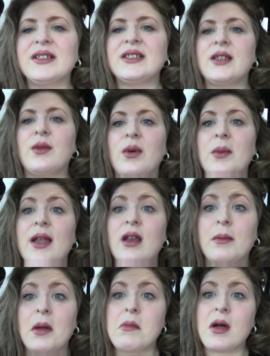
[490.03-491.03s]
So we're waiting
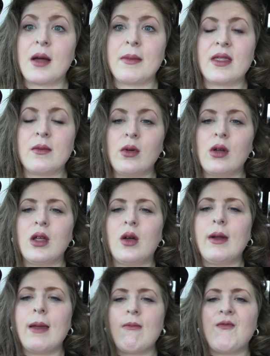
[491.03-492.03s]
on my mom and then we're going to
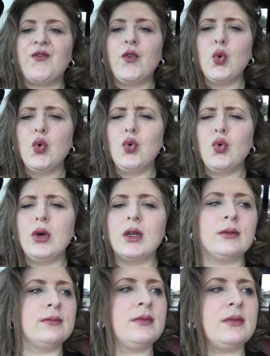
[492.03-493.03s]
go eat food. Oh, your
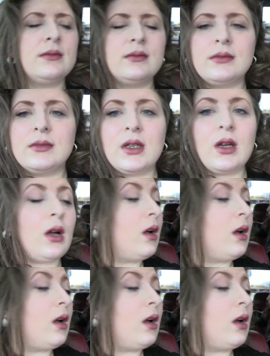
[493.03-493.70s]
candy!